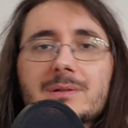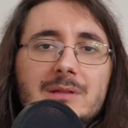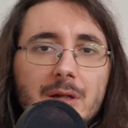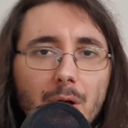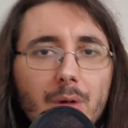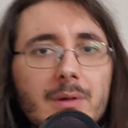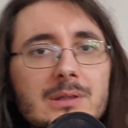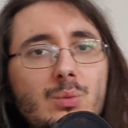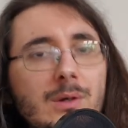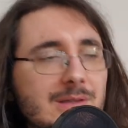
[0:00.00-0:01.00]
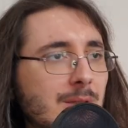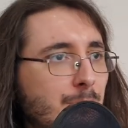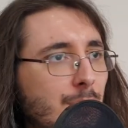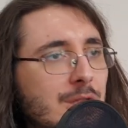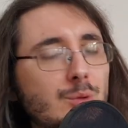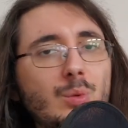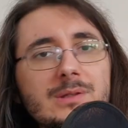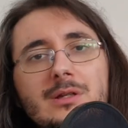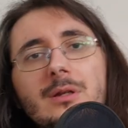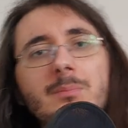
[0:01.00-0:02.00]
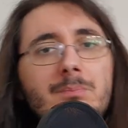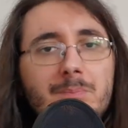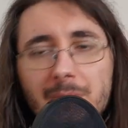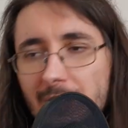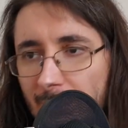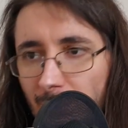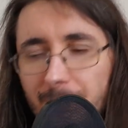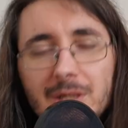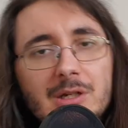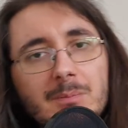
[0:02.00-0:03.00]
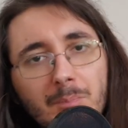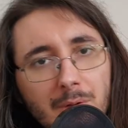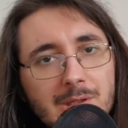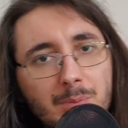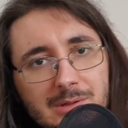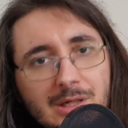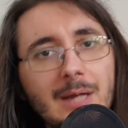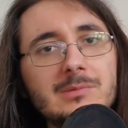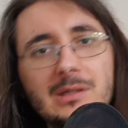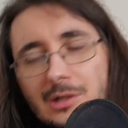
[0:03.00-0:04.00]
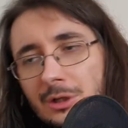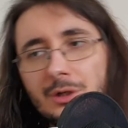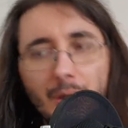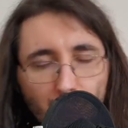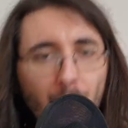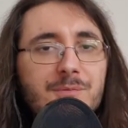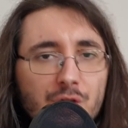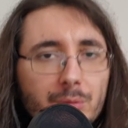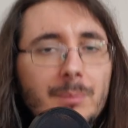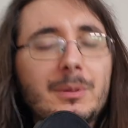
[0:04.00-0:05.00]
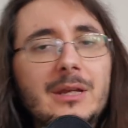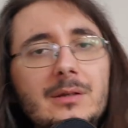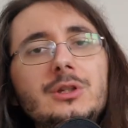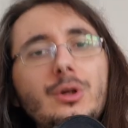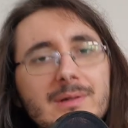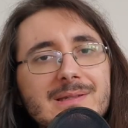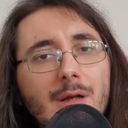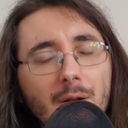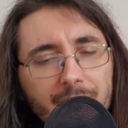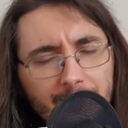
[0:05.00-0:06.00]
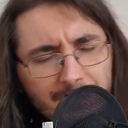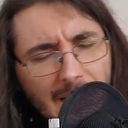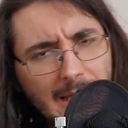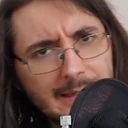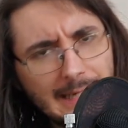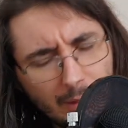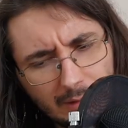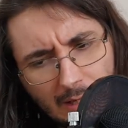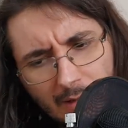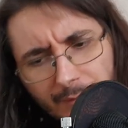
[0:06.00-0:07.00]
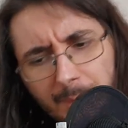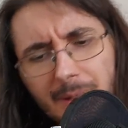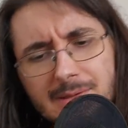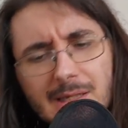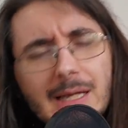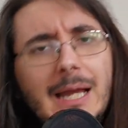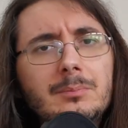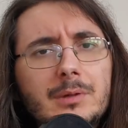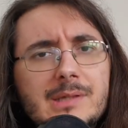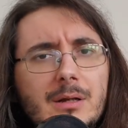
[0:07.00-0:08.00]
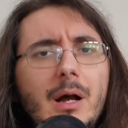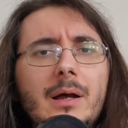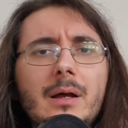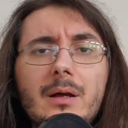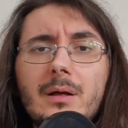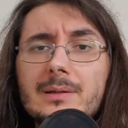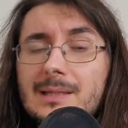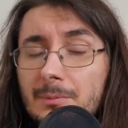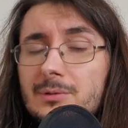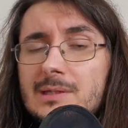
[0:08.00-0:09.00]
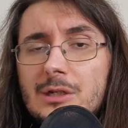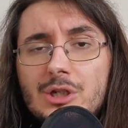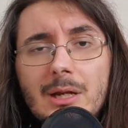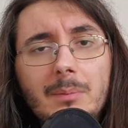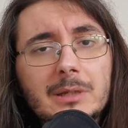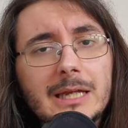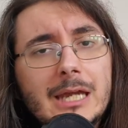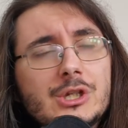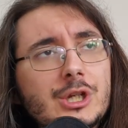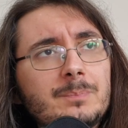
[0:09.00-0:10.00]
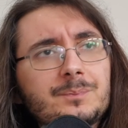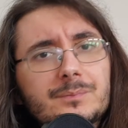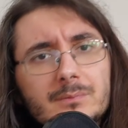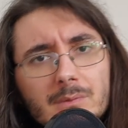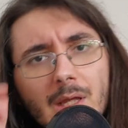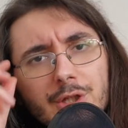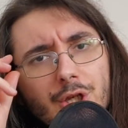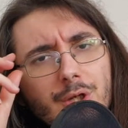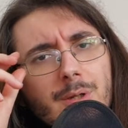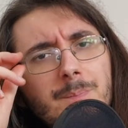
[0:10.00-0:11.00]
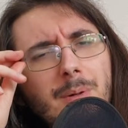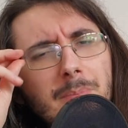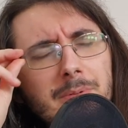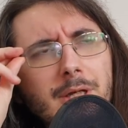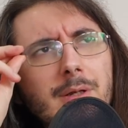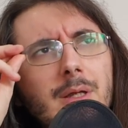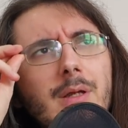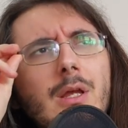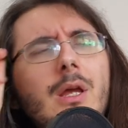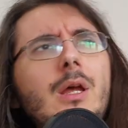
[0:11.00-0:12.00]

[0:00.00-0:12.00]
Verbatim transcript: what's the chorus, what's the bridge, what's going to be repeated multiple times. And so you don't want to repeat it yourself. Now, for building a music uh, summarization application, you're probably going to